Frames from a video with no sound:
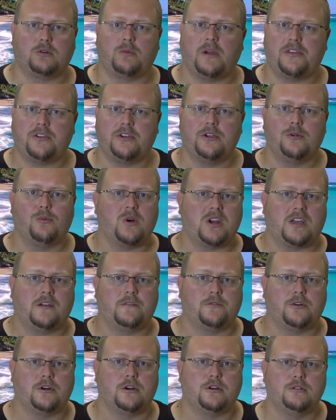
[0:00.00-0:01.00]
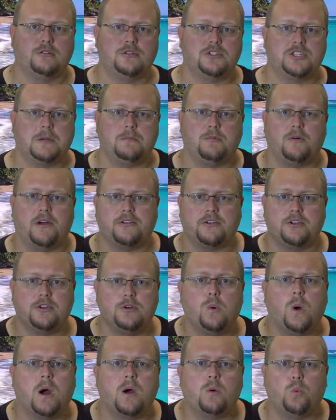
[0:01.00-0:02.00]
whether you're working for a cruise ship, whether
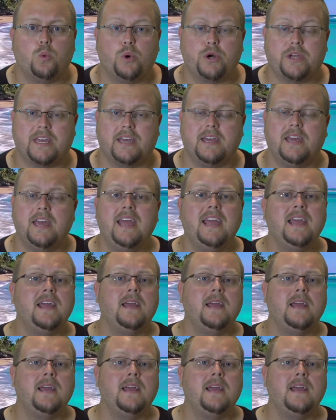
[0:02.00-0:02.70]
you are working